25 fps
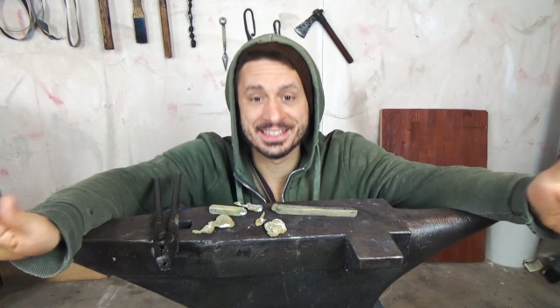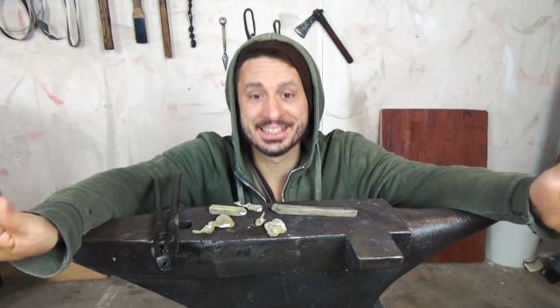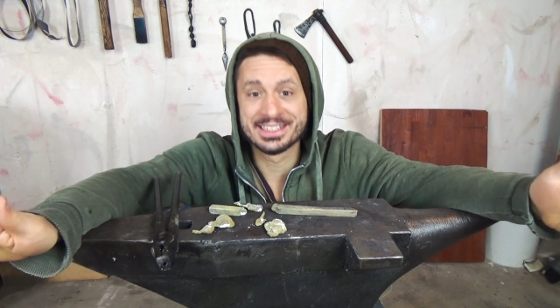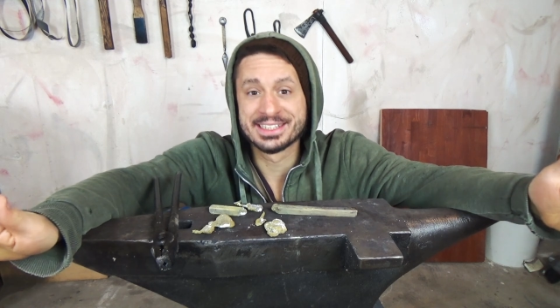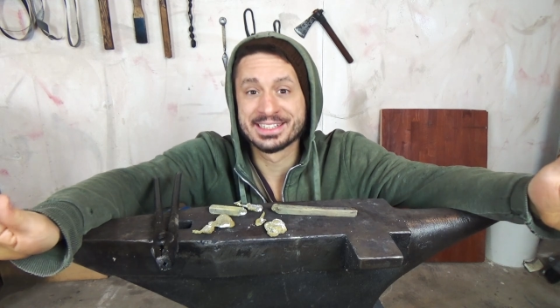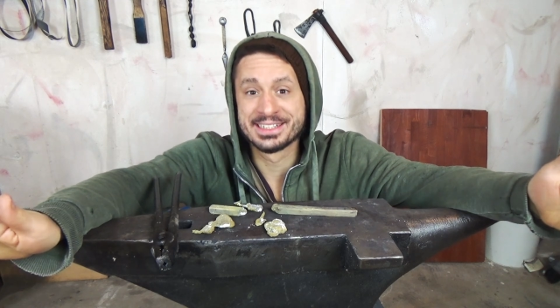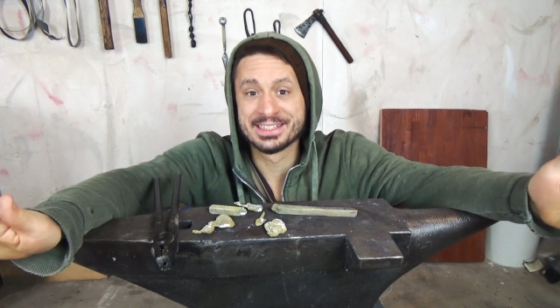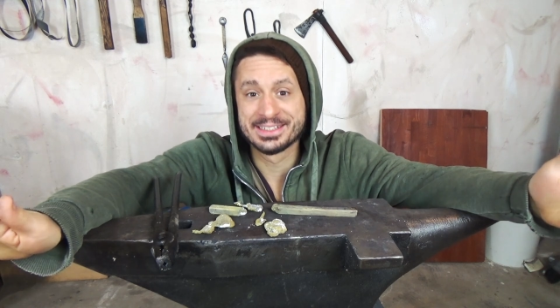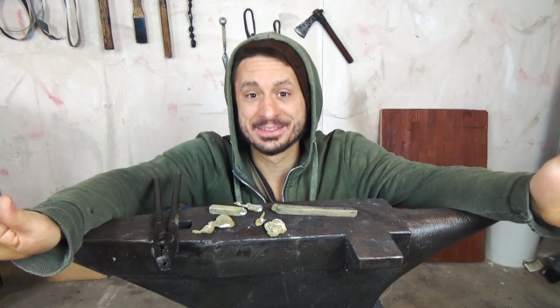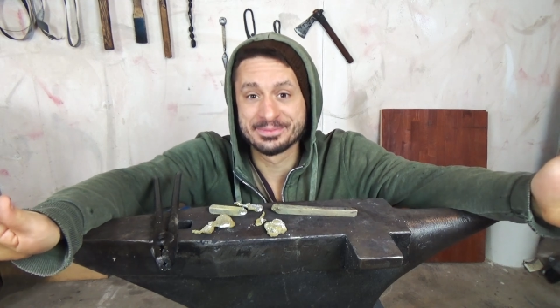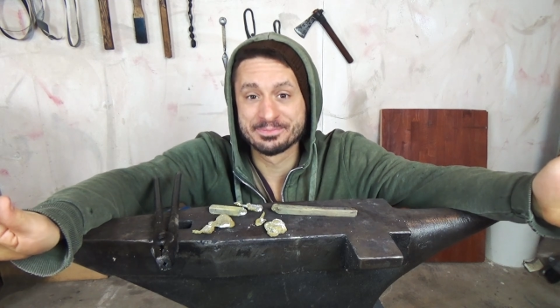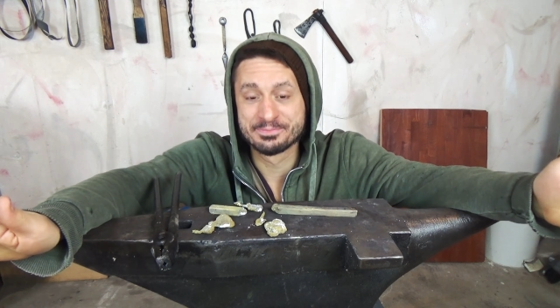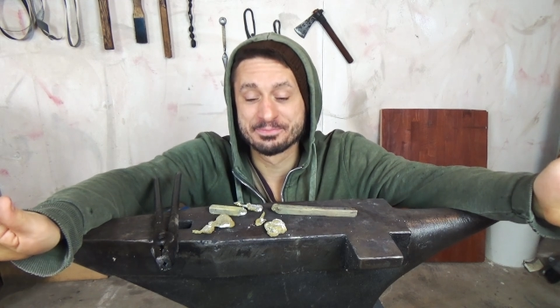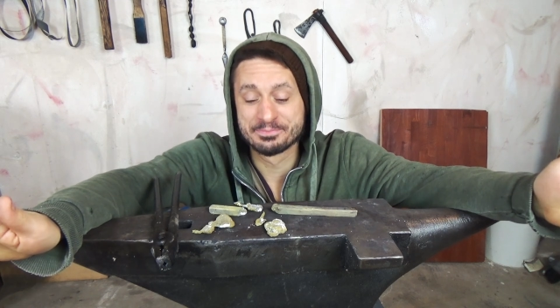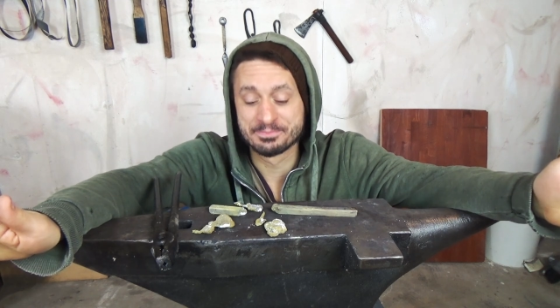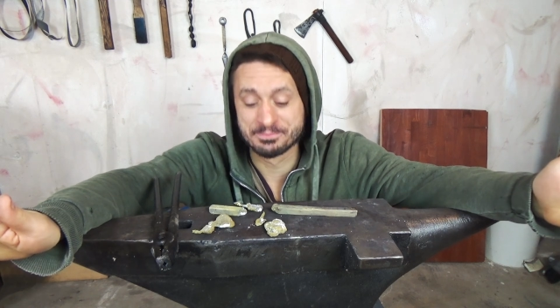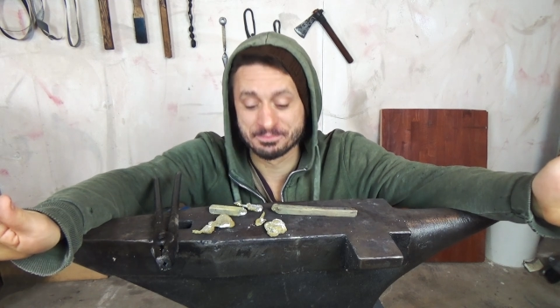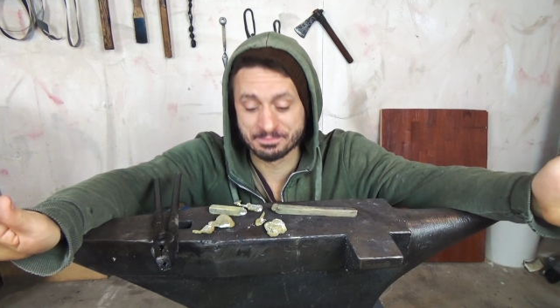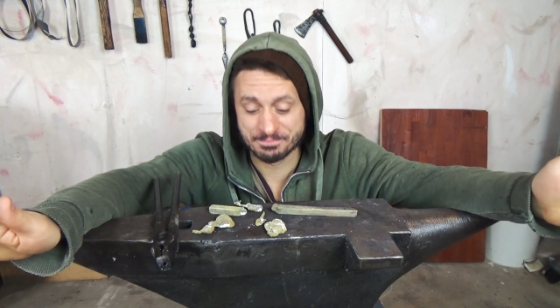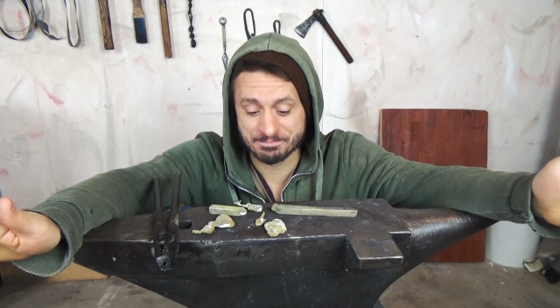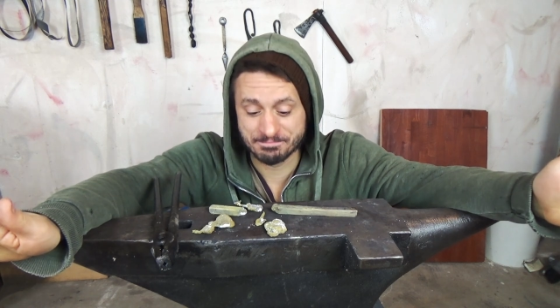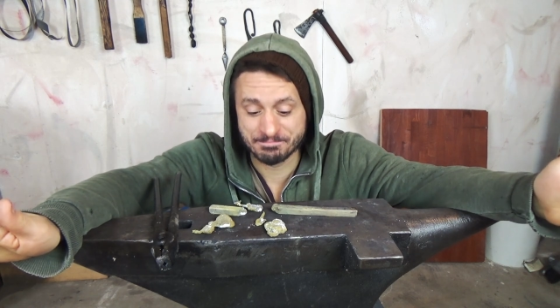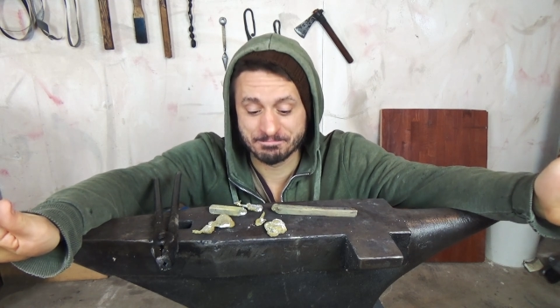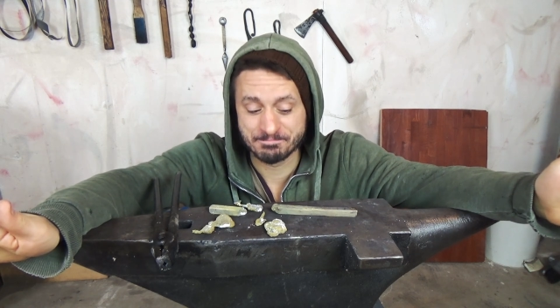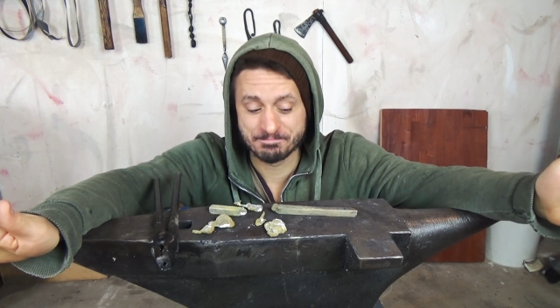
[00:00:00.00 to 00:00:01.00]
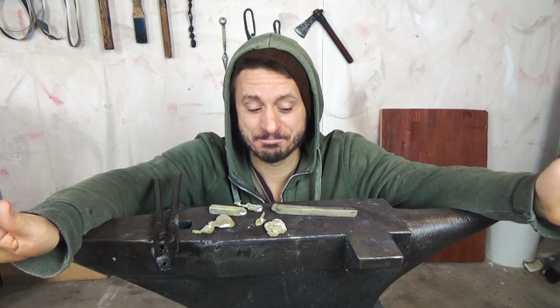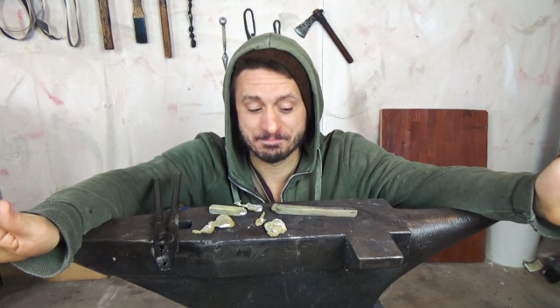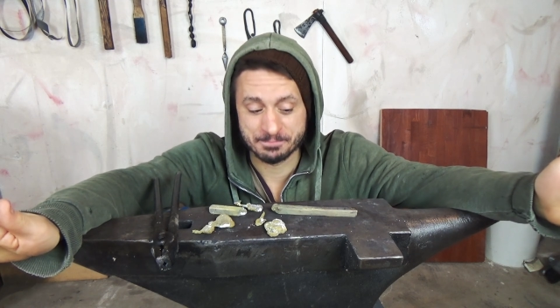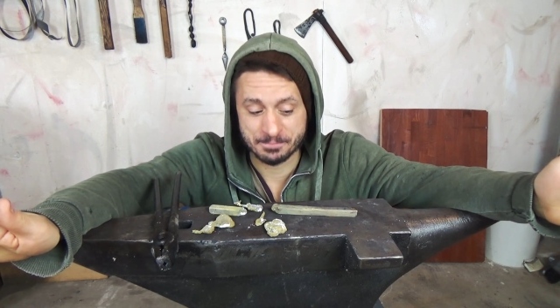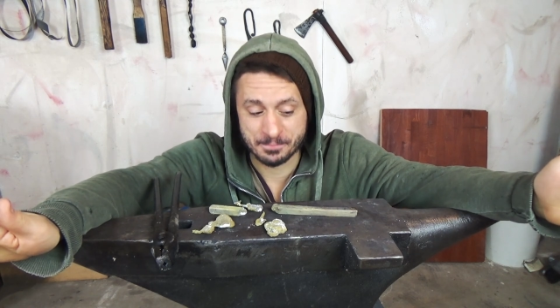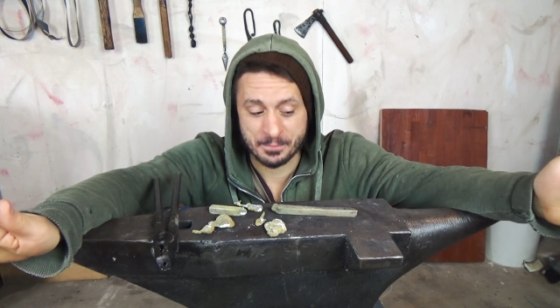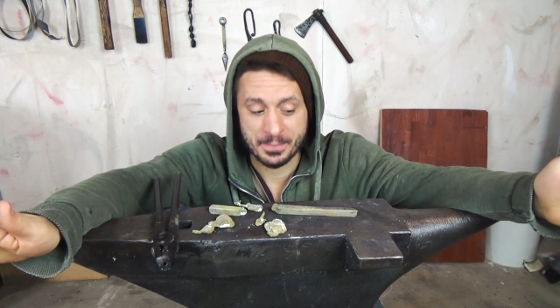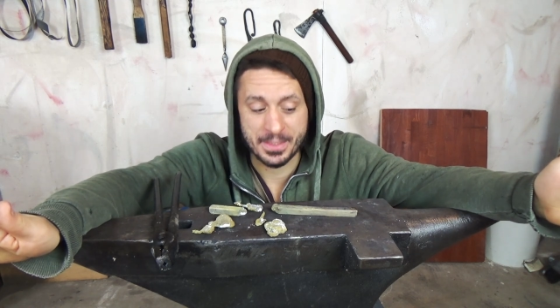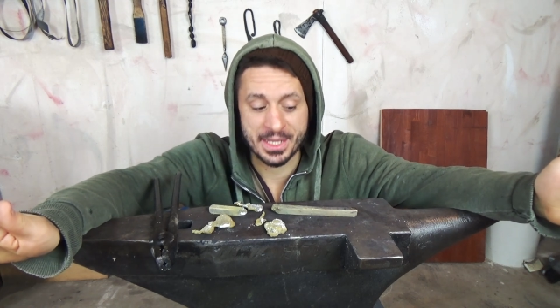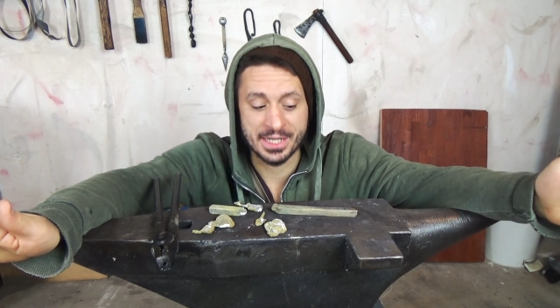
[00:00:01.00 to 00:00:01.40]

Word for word: um,